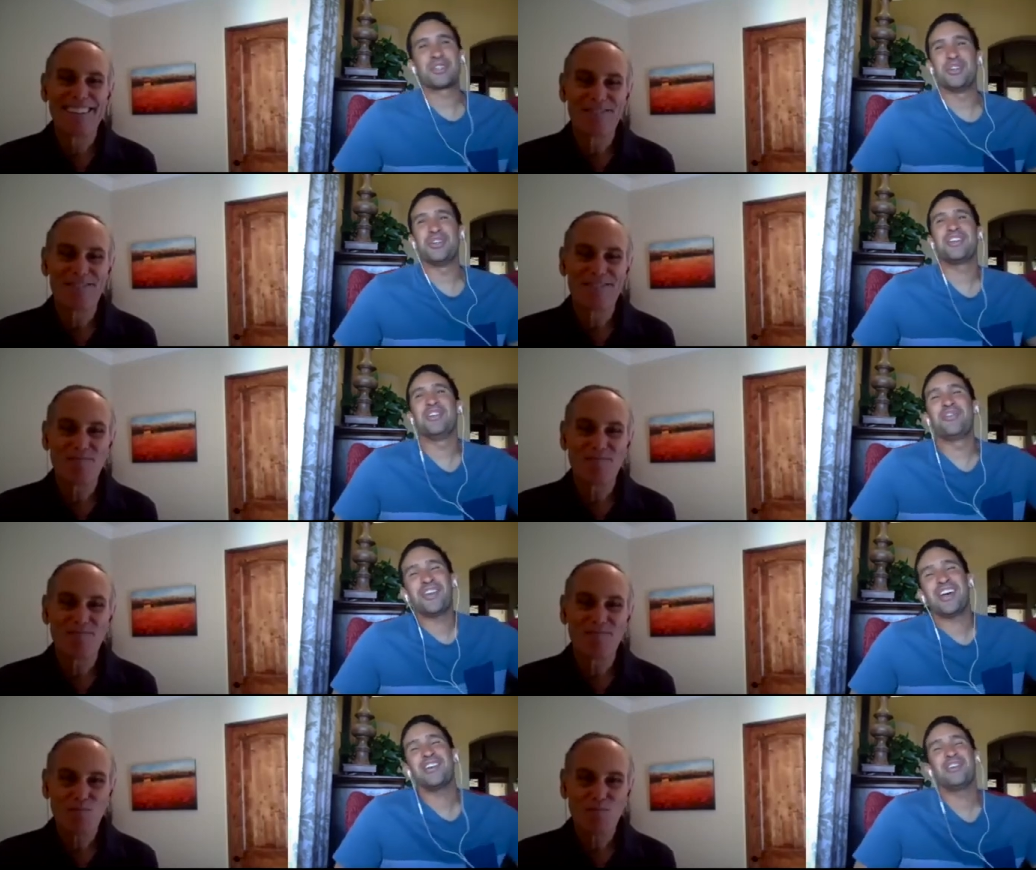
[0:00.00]
Speaker 1: you you
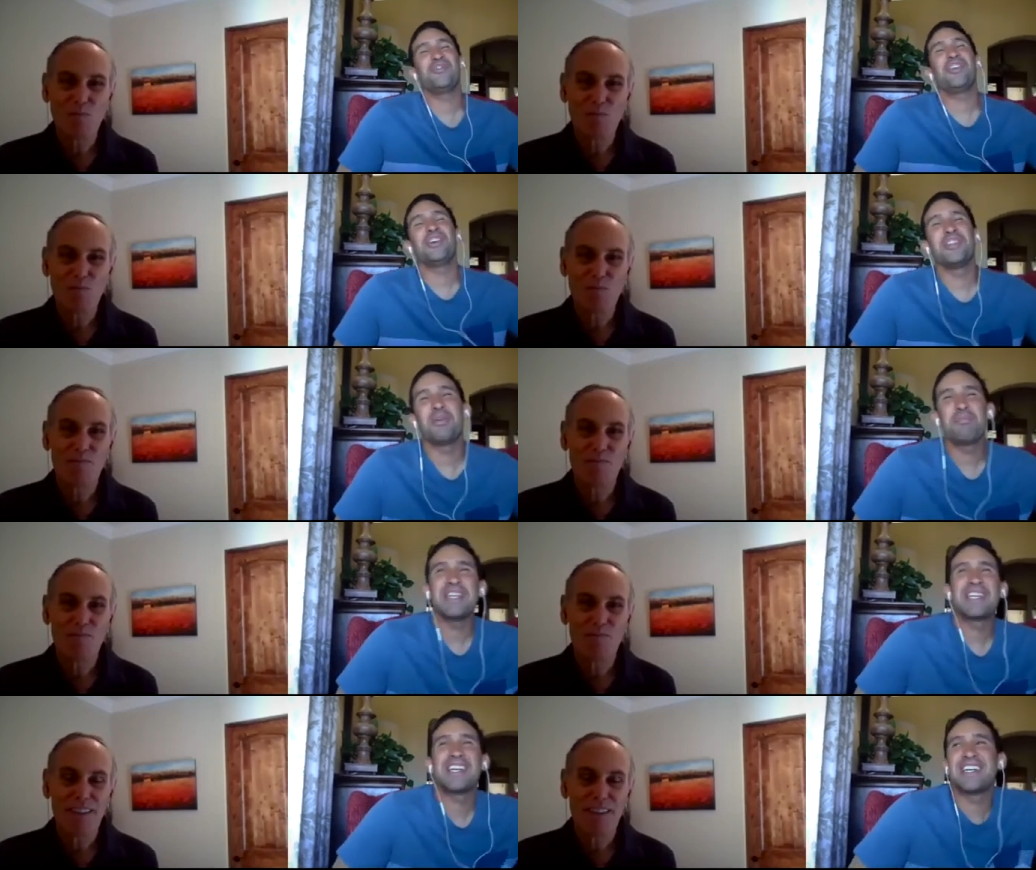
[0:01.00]
fell you fell in love
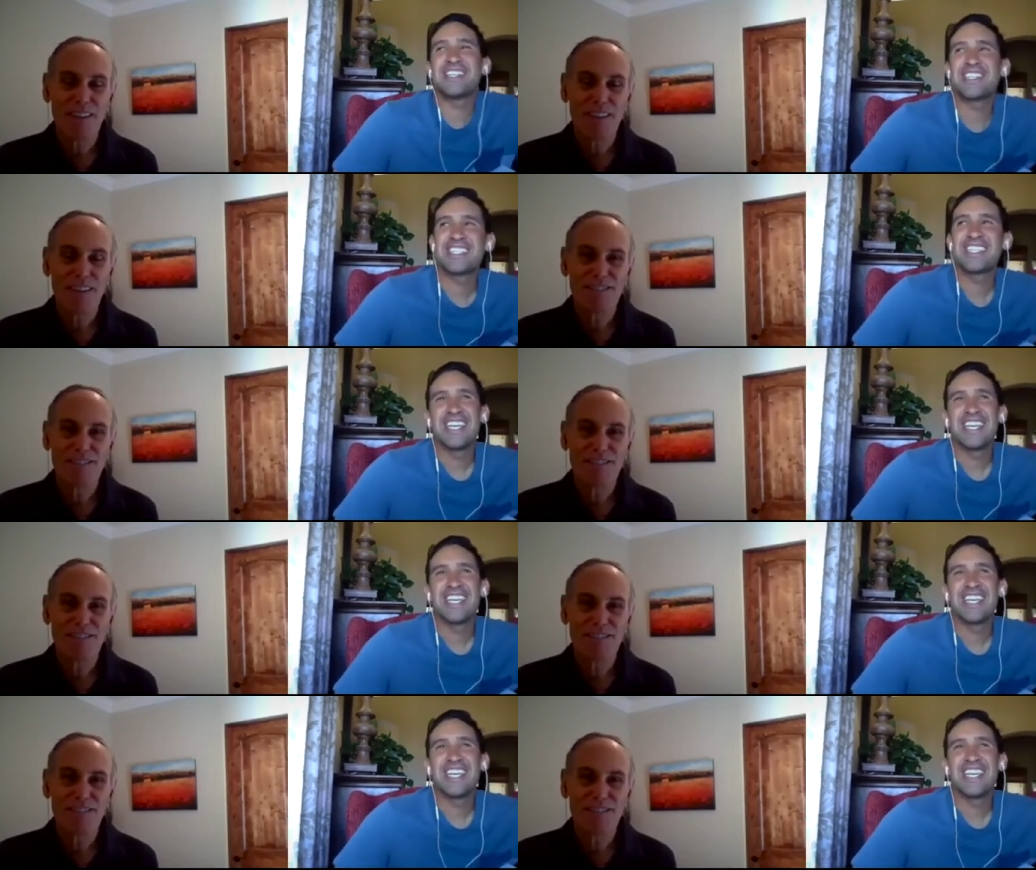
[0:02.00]
because